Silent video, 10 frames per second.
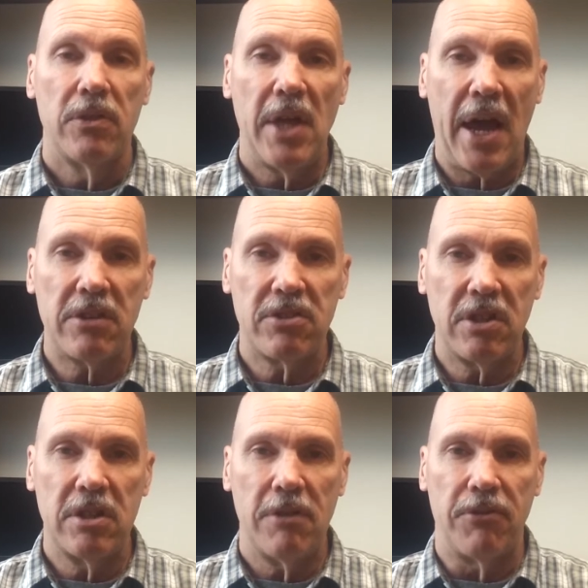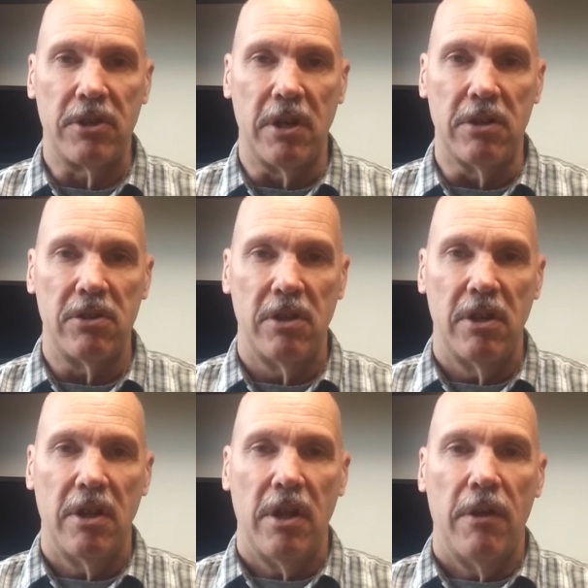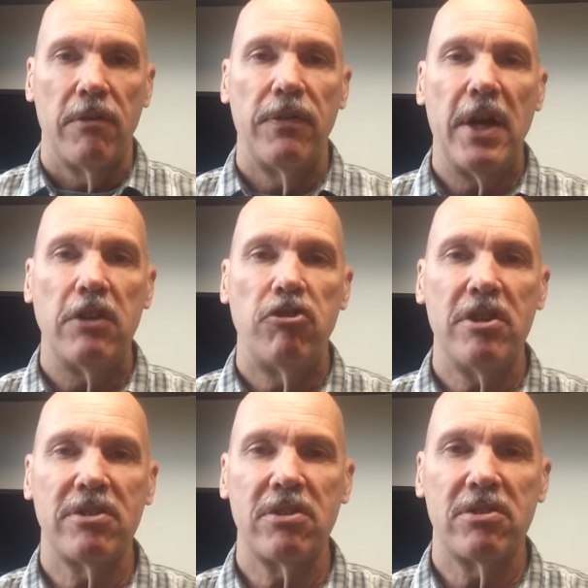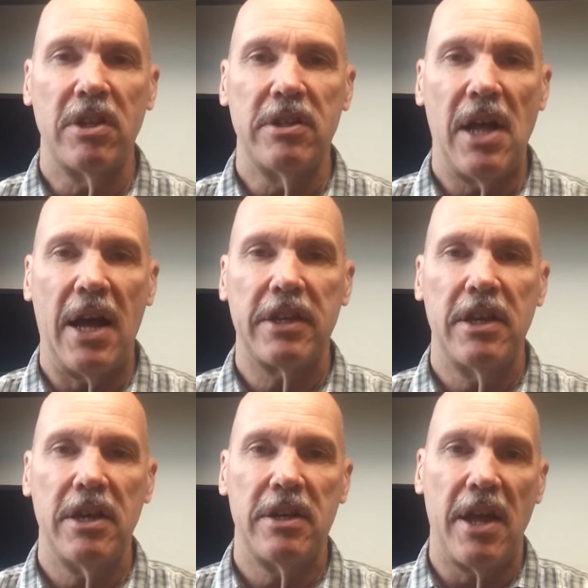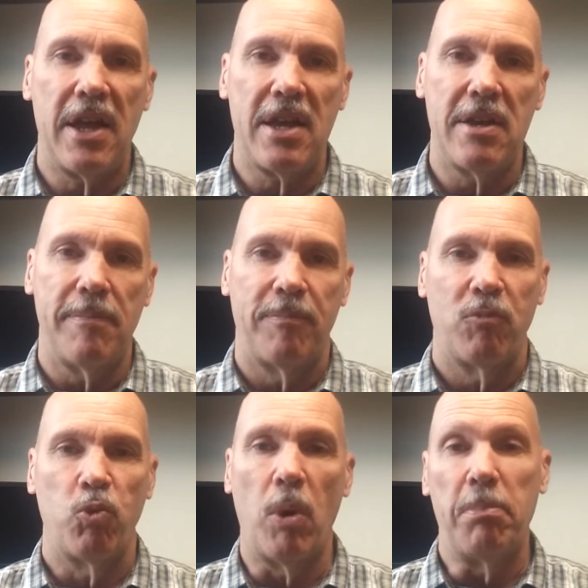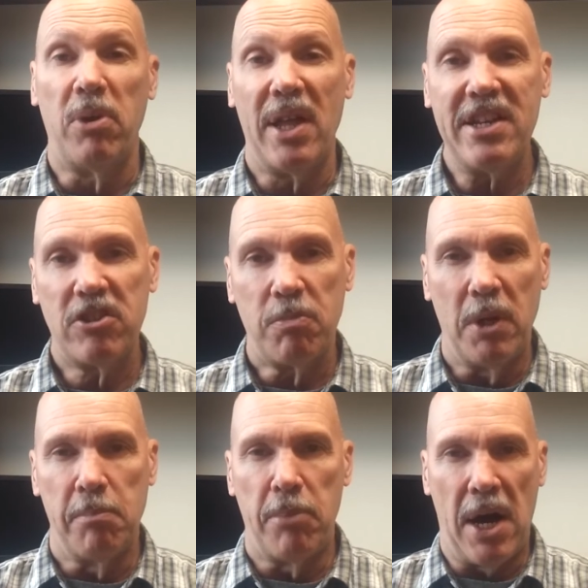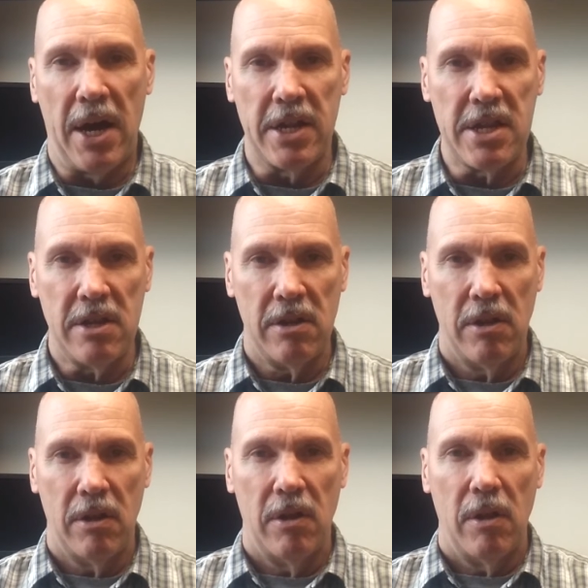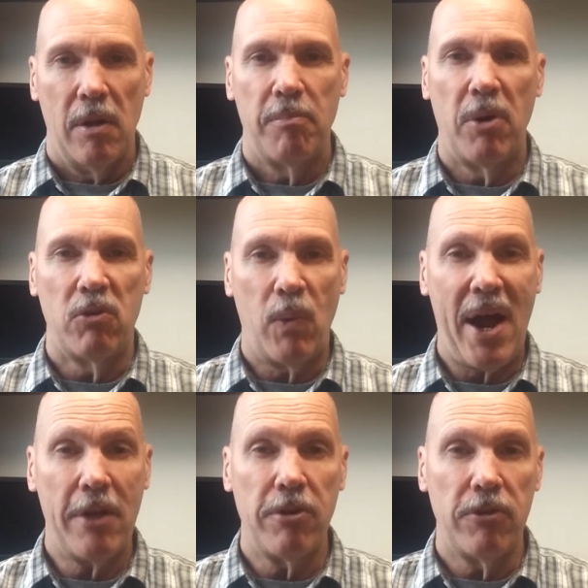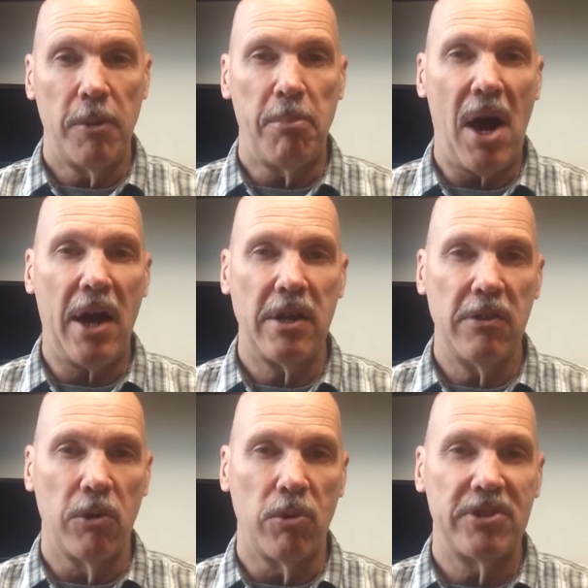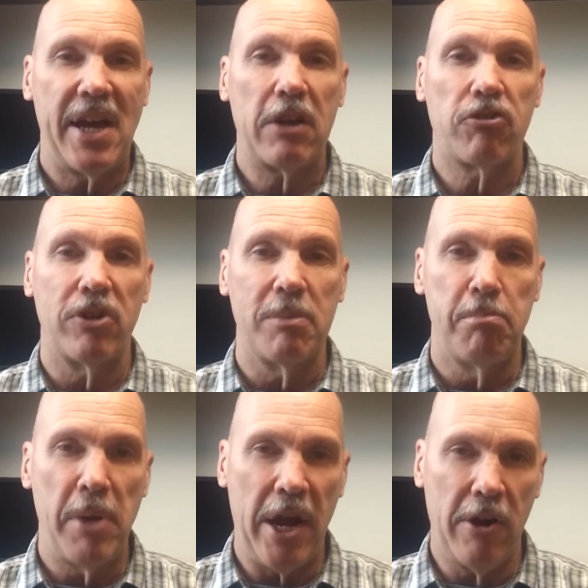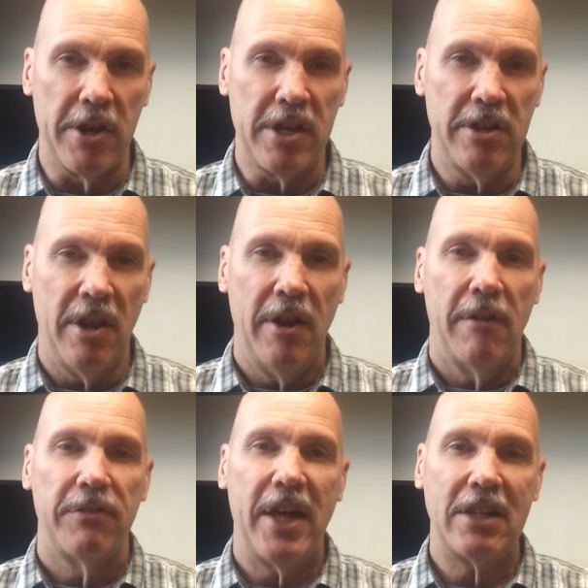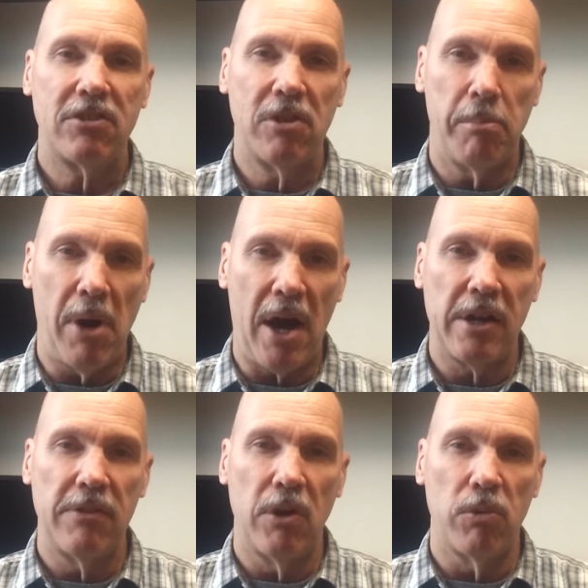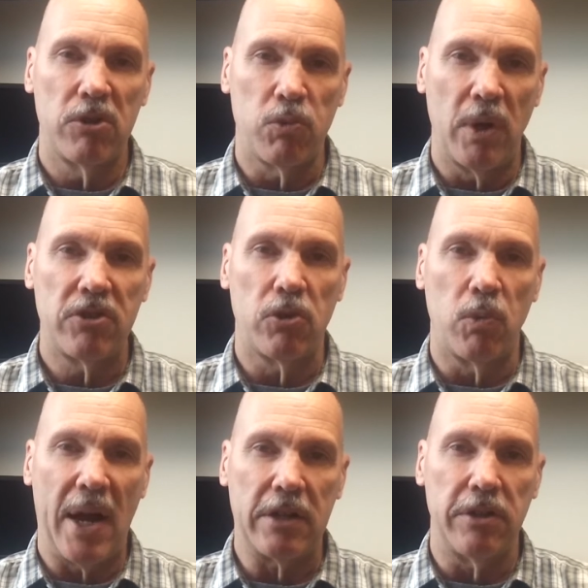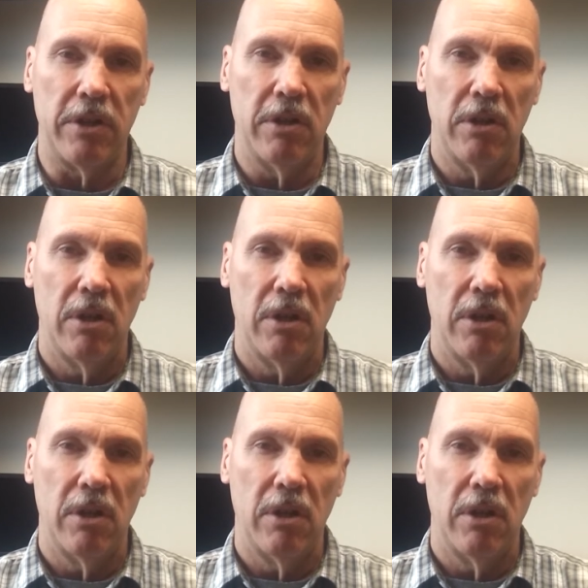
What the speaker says: That's significant, that Jesus did not get a replacement body, but rather the body that was actually buried, that's the body that was resurrected.